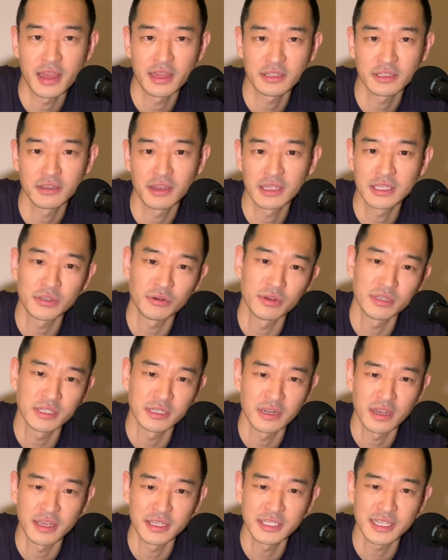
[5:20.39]
So that's always a
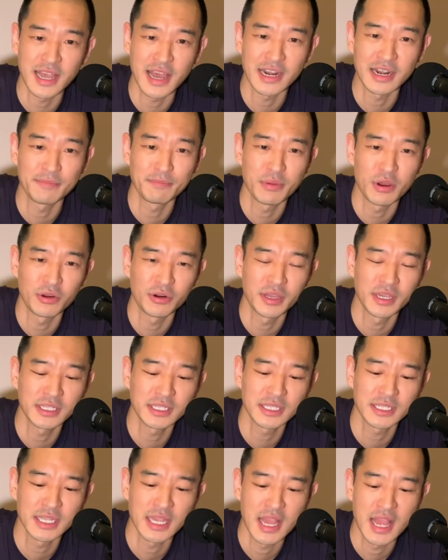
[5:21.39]
nice added bonus.